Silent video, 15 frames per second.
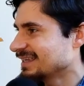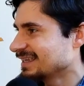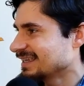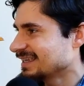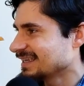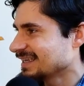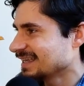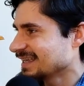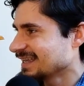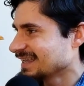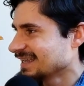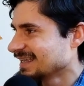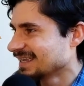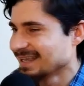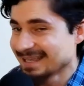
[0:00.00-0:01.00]
Next
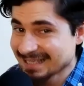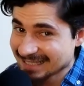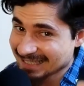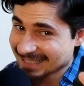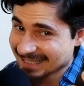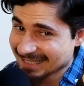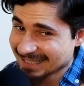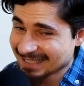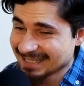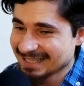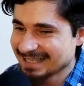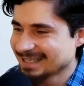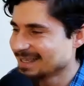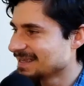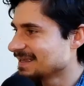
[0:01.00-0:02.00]
week.
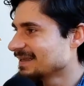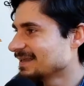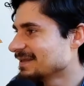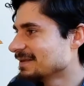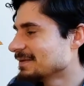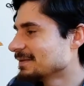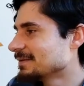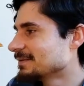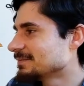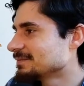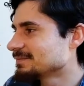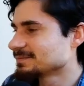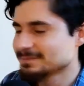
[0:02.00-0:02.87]
Next week.